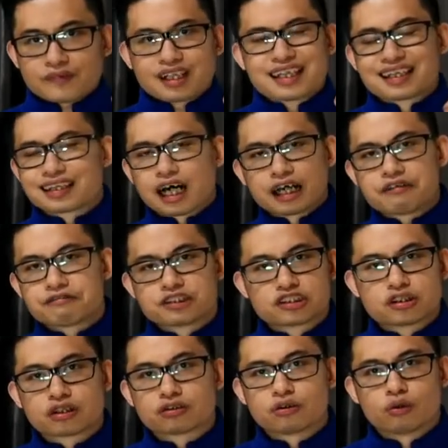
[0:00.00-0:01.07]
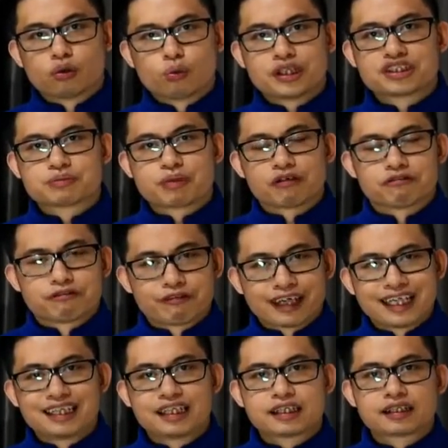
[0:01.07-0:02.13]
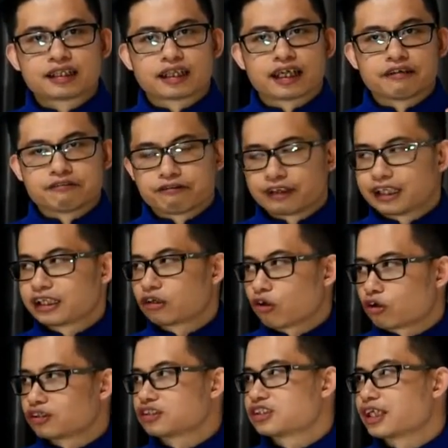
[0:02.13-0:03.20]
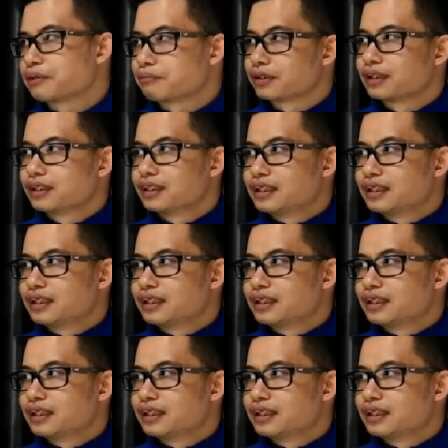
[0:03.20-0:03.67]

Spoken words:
life is not always about failing and failing all the time.